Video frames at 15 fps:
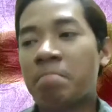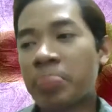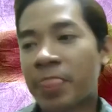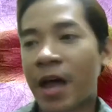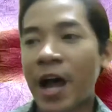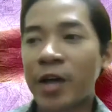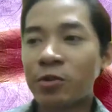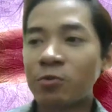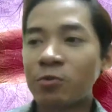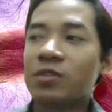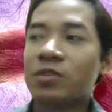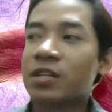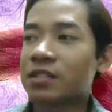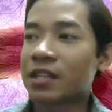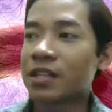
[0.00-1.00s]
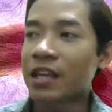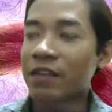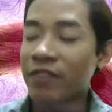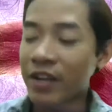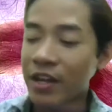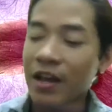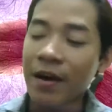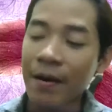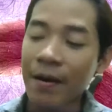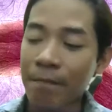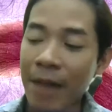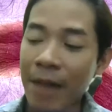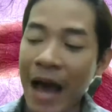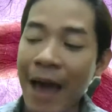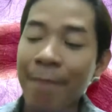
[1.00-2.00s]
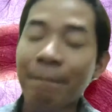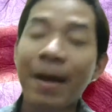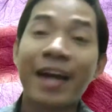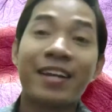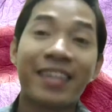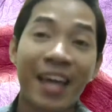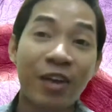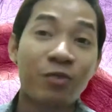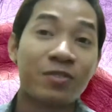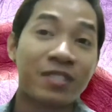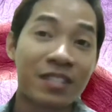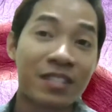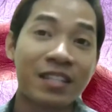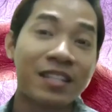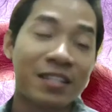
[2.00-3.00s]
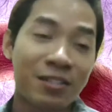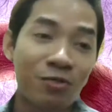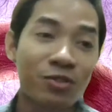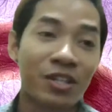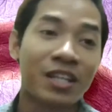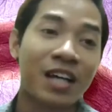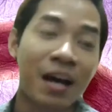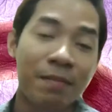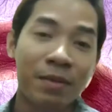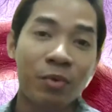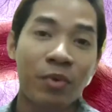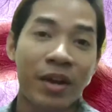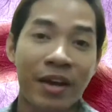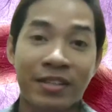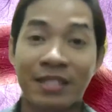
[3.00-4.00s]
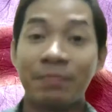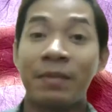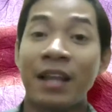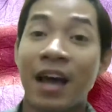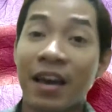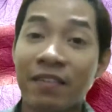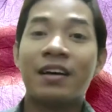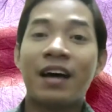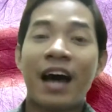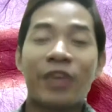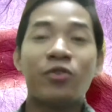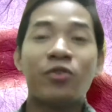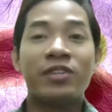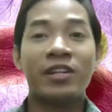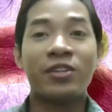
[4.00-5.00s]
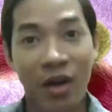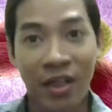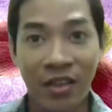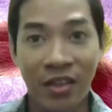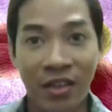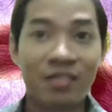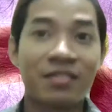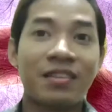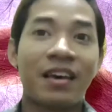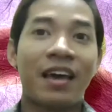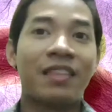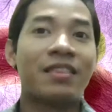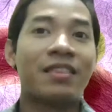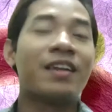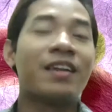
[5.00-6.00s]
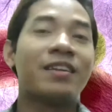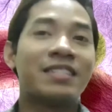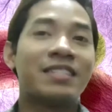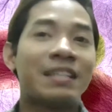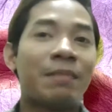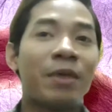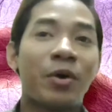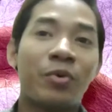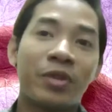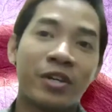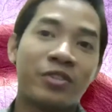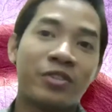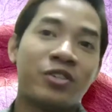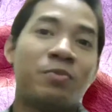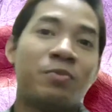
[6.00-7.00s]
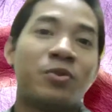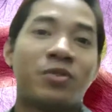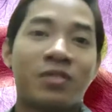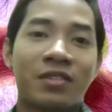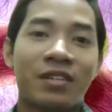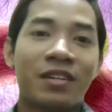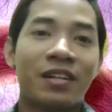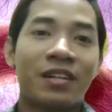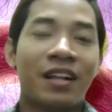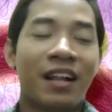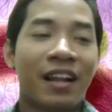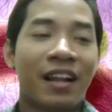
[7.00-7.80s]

I know I do this, even I cannot see the solution coming when I seem alive. I know the knowledge will be transferred to others, and then somebody will contribute.